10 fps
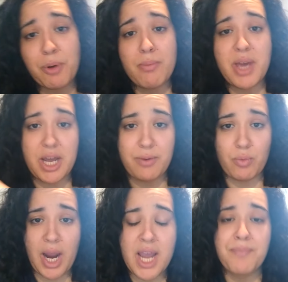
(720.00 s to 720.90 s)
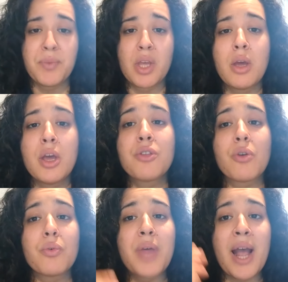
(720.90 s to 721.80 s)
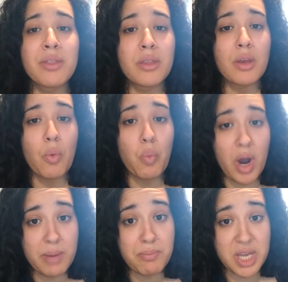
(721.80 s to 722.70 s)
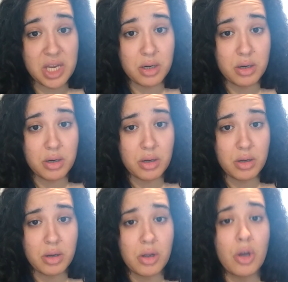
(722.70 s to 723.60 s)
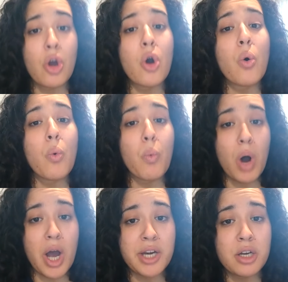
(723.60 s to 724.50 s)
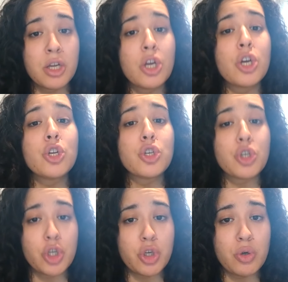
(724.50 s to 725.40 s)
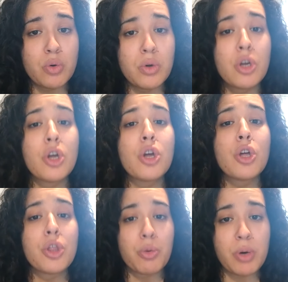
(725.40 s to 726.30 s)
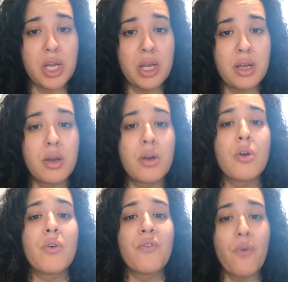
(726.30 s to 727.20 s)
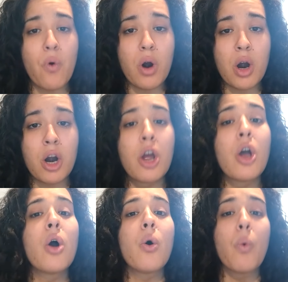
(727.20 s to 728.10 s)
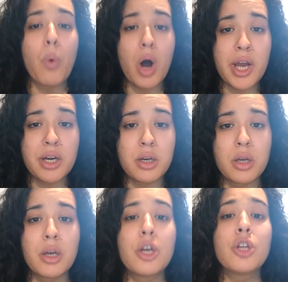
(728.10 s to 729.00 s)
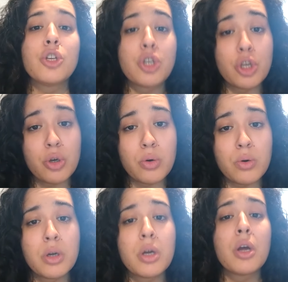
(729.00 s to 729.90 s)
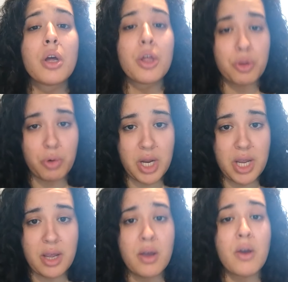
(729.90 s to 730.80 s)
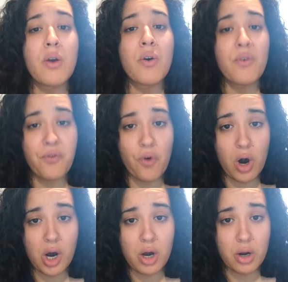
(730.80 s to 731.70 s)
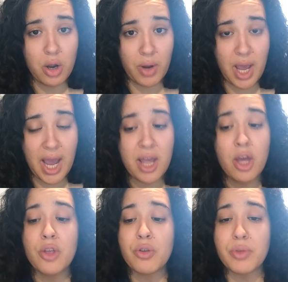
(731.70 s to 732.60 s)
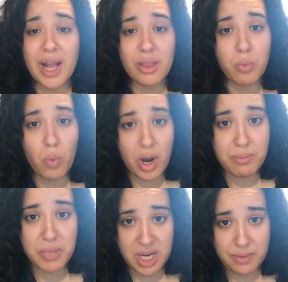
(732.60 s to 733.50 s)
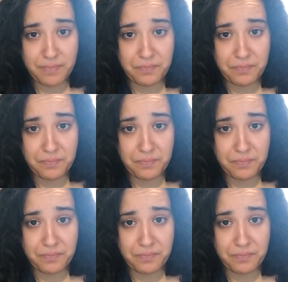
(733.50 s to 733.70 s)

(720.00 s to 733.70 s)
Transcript: per minute, right? So that's one beat. 1, 2, 3, 4. 1, 2, 3, 4. Okay, so that's one beat.